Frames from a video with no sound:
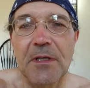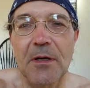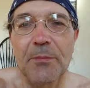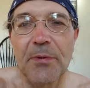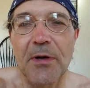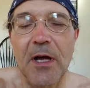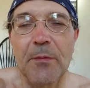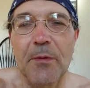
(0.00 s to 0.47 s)
I'll
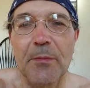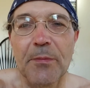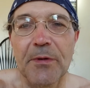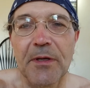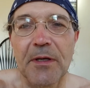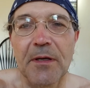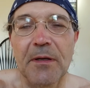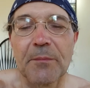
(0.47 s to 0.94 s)

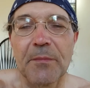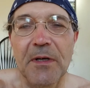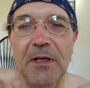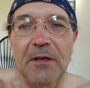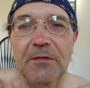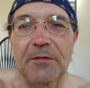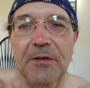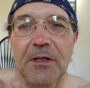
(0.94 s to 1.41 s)
probably
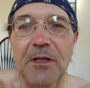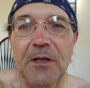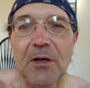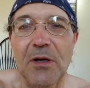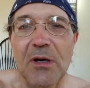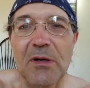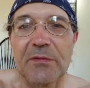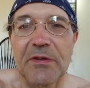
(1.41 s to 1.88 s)
make a
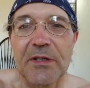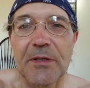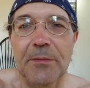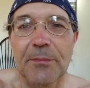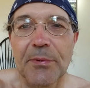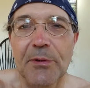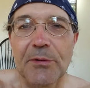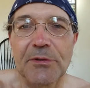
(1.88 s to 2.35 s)
video of it
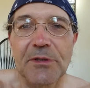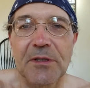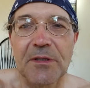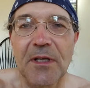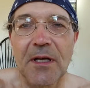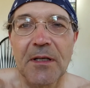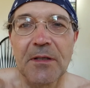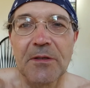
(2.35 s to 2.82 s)
and post
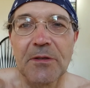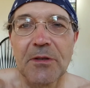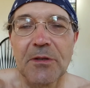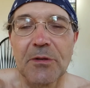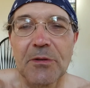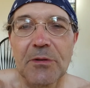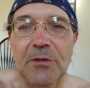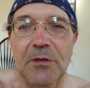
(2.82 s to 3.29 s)
it on
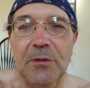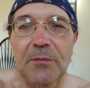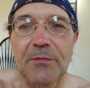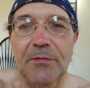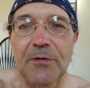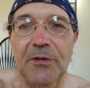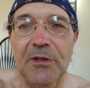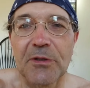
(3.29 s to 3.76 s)
YouTube
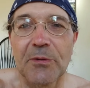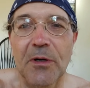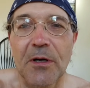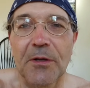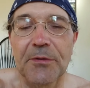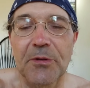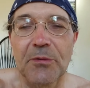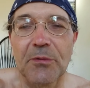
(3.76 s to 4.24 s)
for you
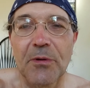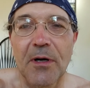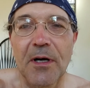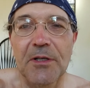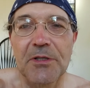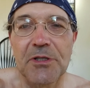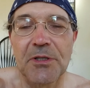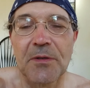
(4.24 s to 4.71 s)
all to
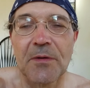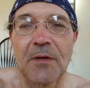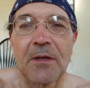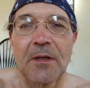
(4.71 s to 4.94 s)
watch.